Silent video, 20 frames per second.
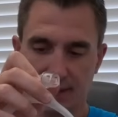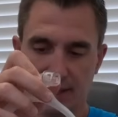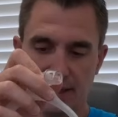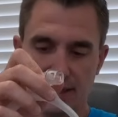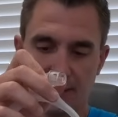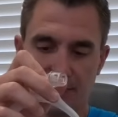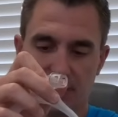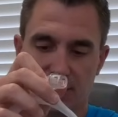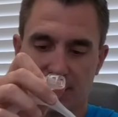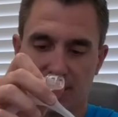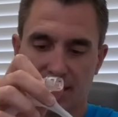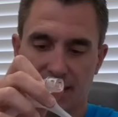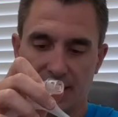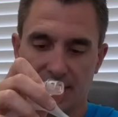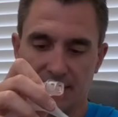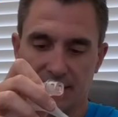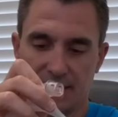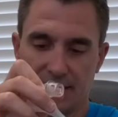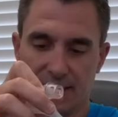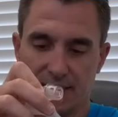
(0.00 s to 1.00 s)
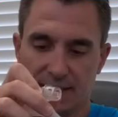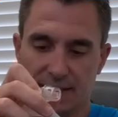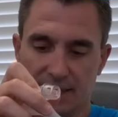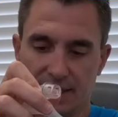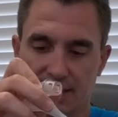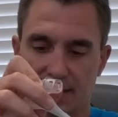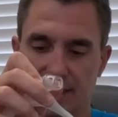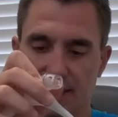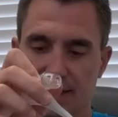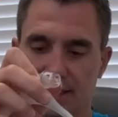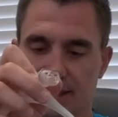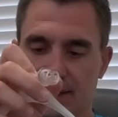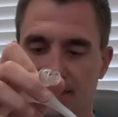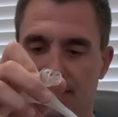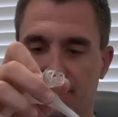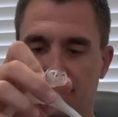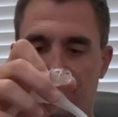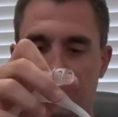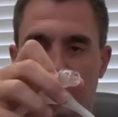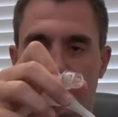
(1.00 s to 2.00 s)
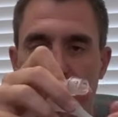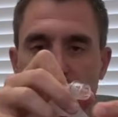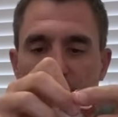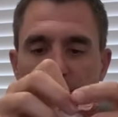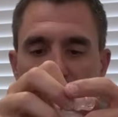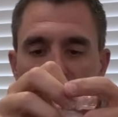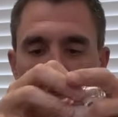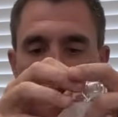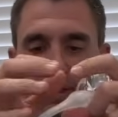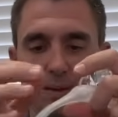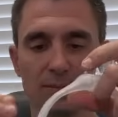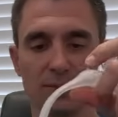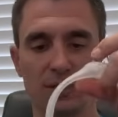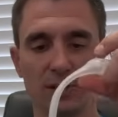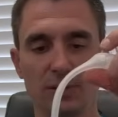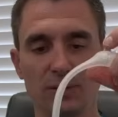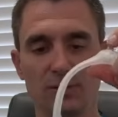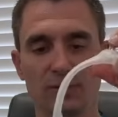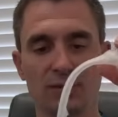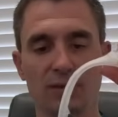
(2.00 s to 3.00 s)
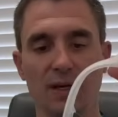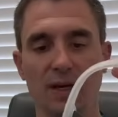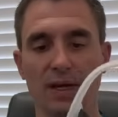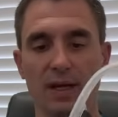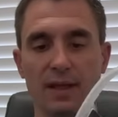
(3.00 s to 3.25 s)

And then you can take the front clips loose.